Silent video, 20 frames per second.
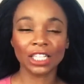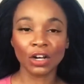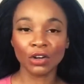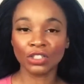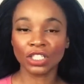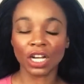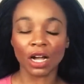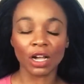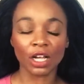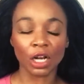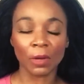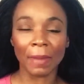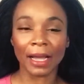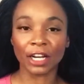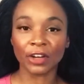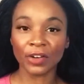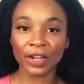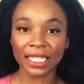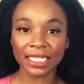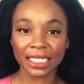told y'all, my
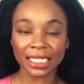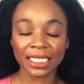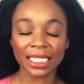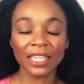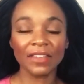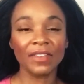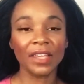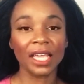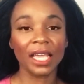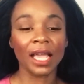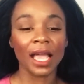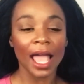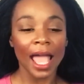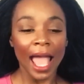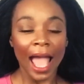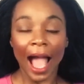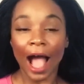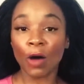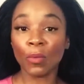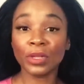degree is in TV.
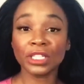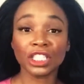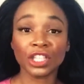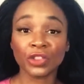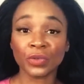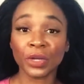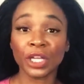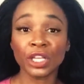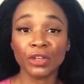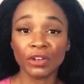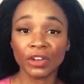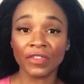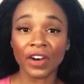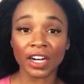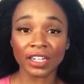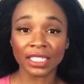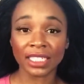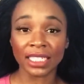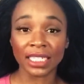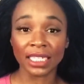I went to 3
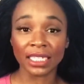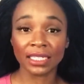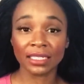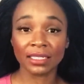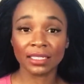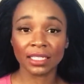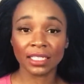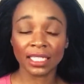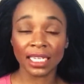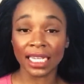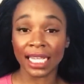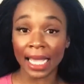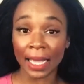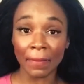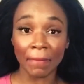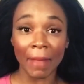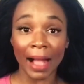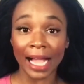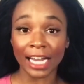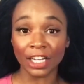universities to get
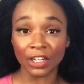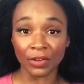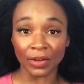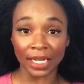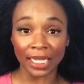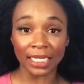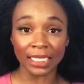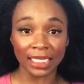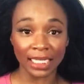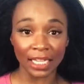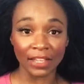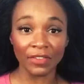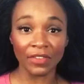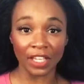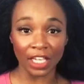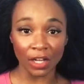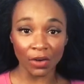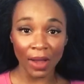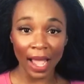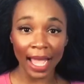my degree in
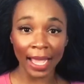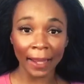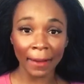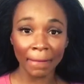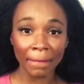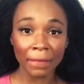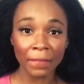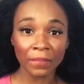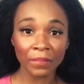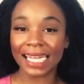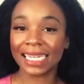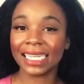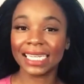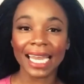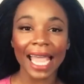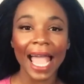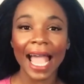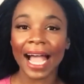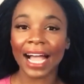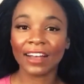TV, okay? I
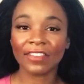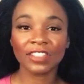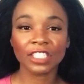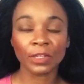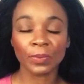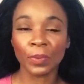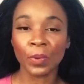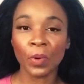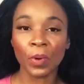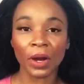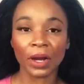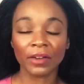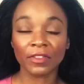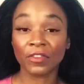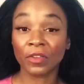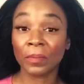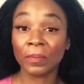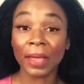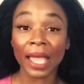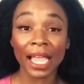didn't have support
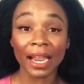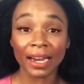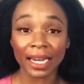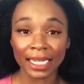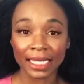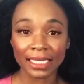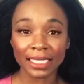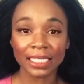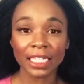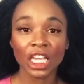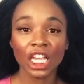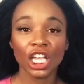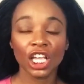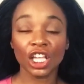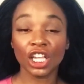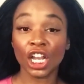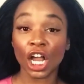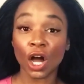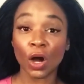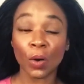from parents.
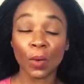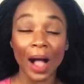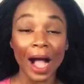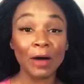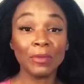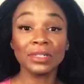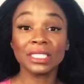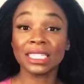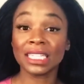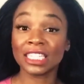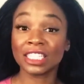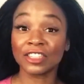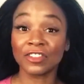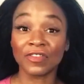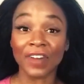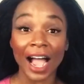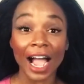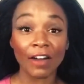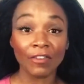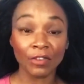I was in
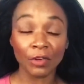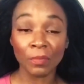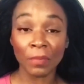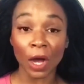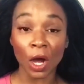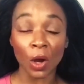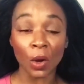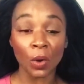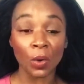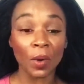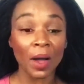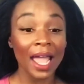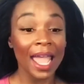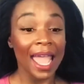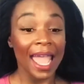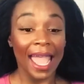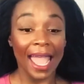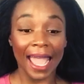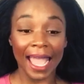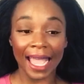survival mode,
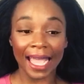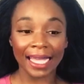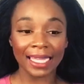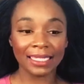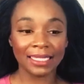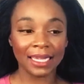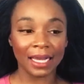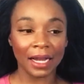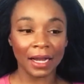and